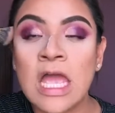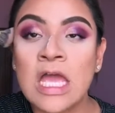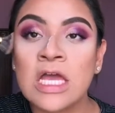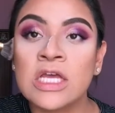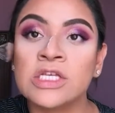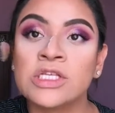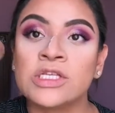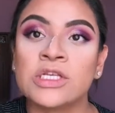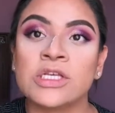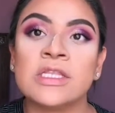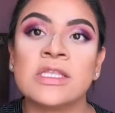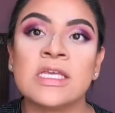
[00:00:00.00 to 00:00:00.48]

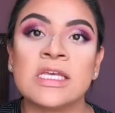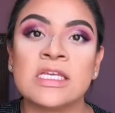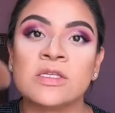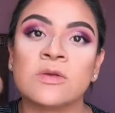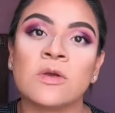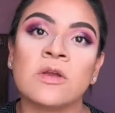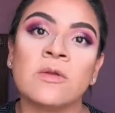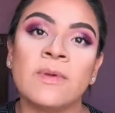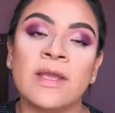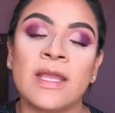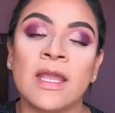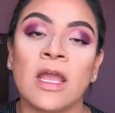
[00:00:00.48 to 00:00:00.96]
So this
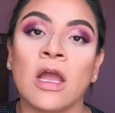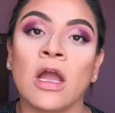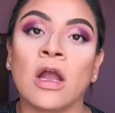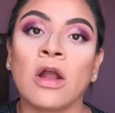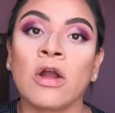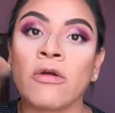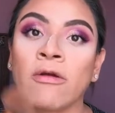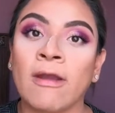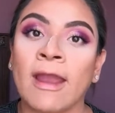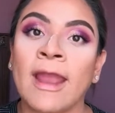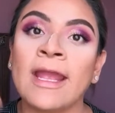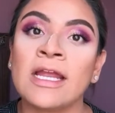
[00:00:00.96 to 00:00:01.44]
would be a
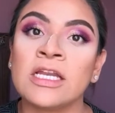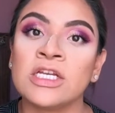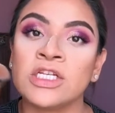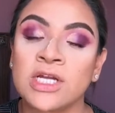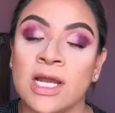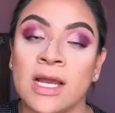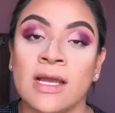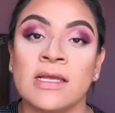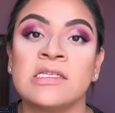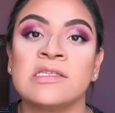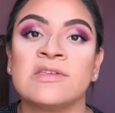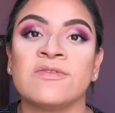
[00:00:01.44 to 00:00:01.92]
great
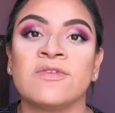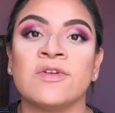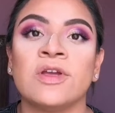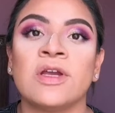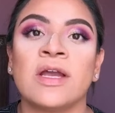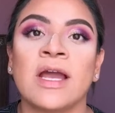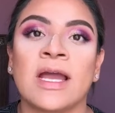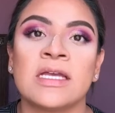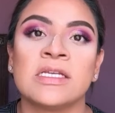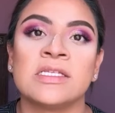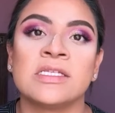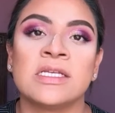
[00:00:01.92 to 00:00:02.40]
chance for you
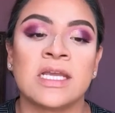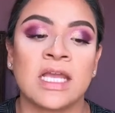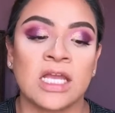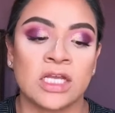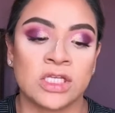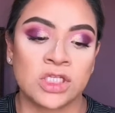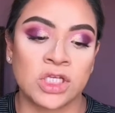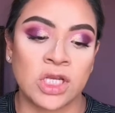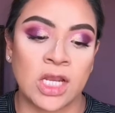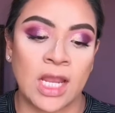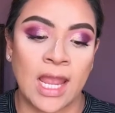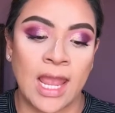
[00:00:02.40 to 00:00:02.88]
guys to
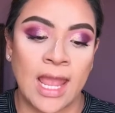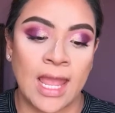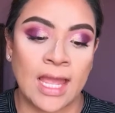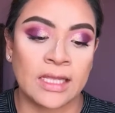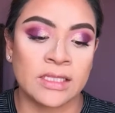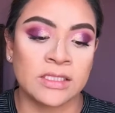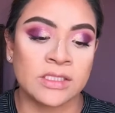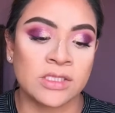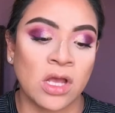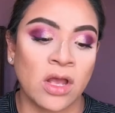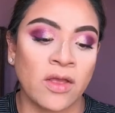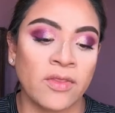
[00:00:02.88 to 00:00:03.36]
get your
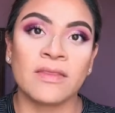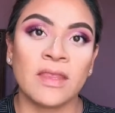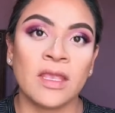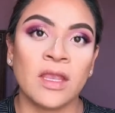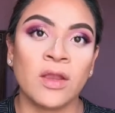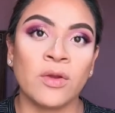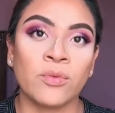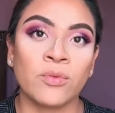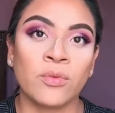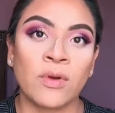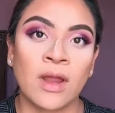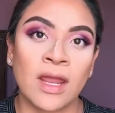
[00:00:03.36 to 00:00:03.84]
hands on the
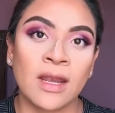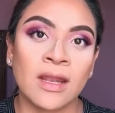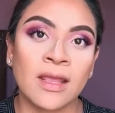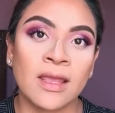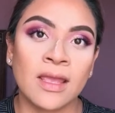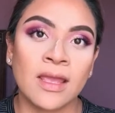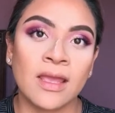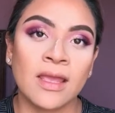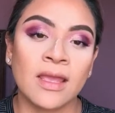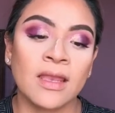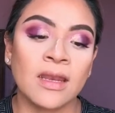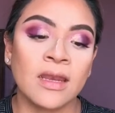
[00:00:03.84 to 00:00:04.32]

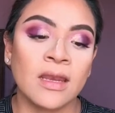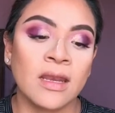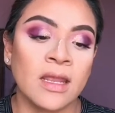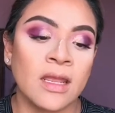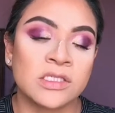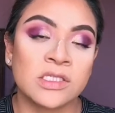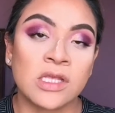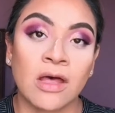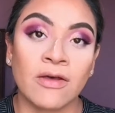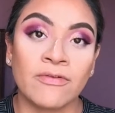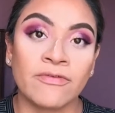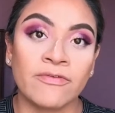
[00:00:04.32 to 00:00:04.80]
Redken
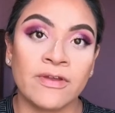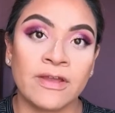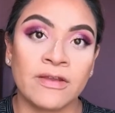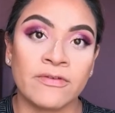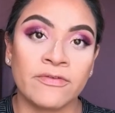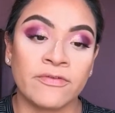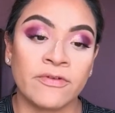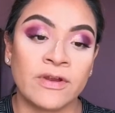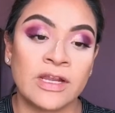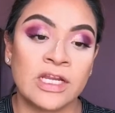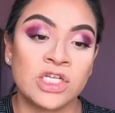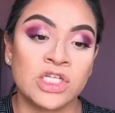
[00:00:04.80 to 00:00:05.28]

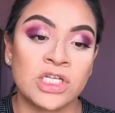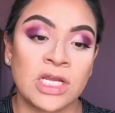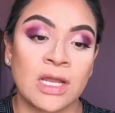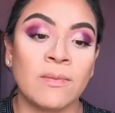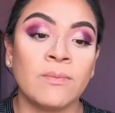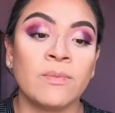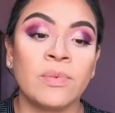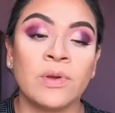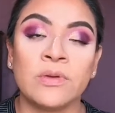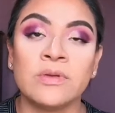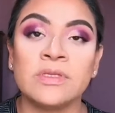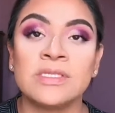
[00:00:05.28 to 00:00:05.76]
sulfate-free
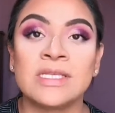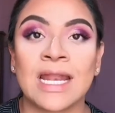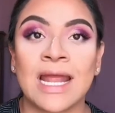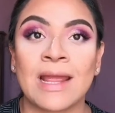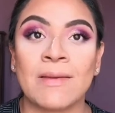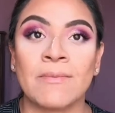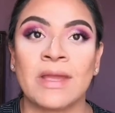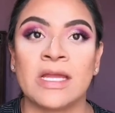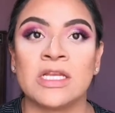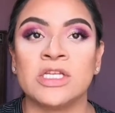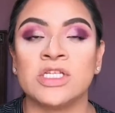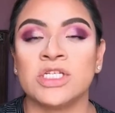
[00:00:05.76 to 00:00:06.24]
shampoos that I
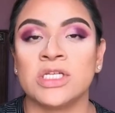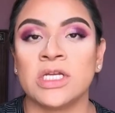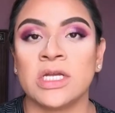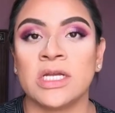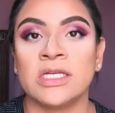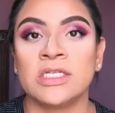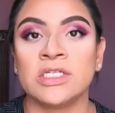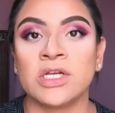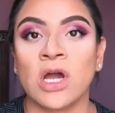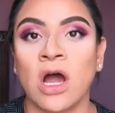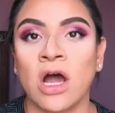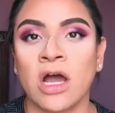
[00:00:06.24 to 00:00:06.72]

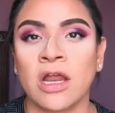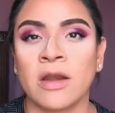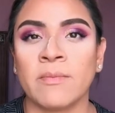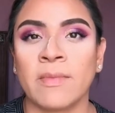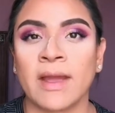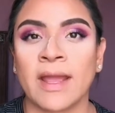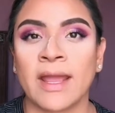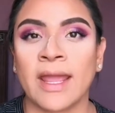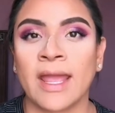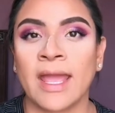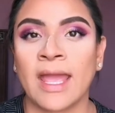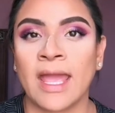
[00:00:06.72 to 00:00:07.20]
mentioned on
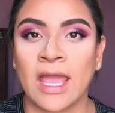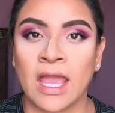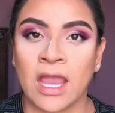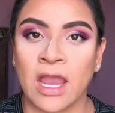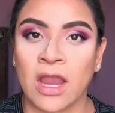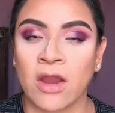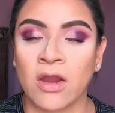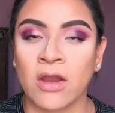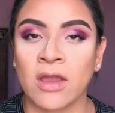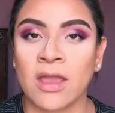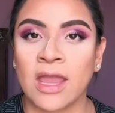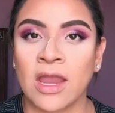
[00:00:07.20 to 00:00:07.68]
my
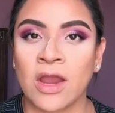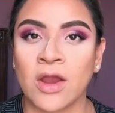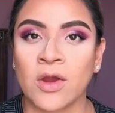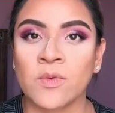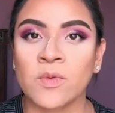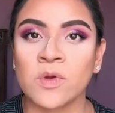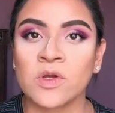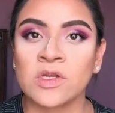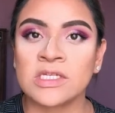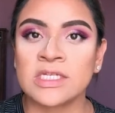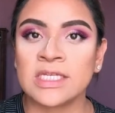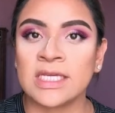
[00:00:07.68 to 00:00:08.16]
hair care
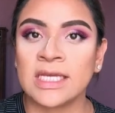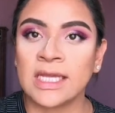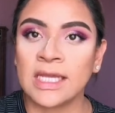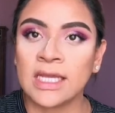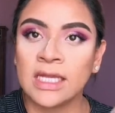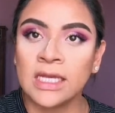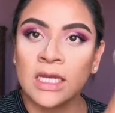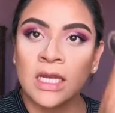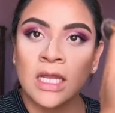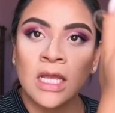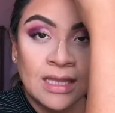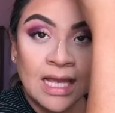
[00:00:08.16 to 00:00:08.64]

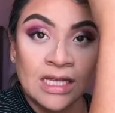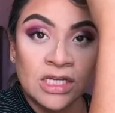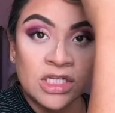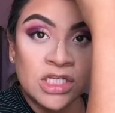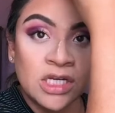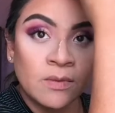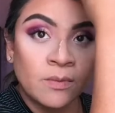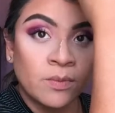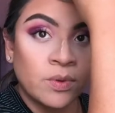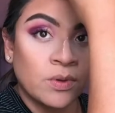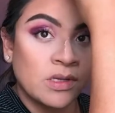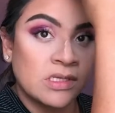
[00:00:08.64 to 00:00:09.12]
routine. That
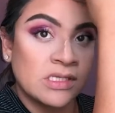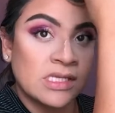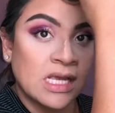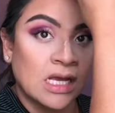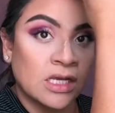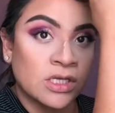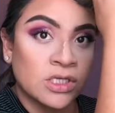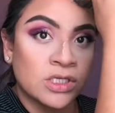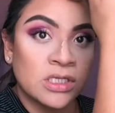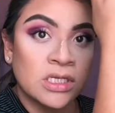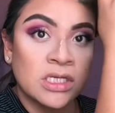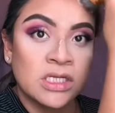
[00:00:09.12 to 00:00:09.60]
shampoo has
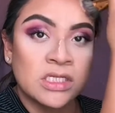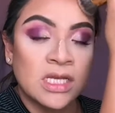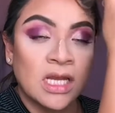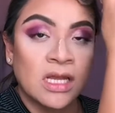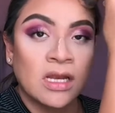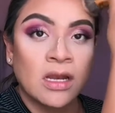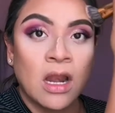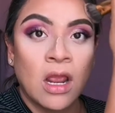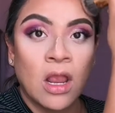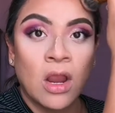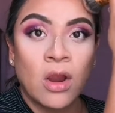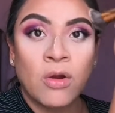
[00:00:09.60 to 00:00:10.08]
actually
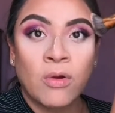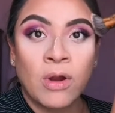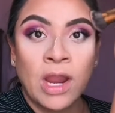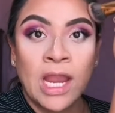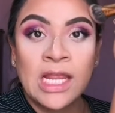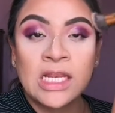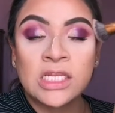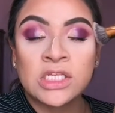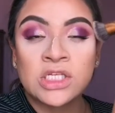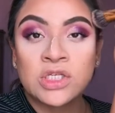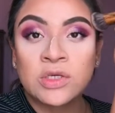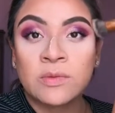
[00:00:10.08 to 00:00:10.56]
done
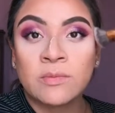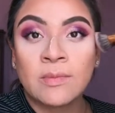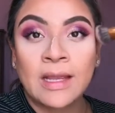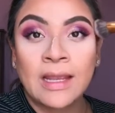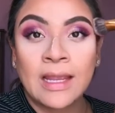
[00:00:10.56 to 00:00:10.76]
great to my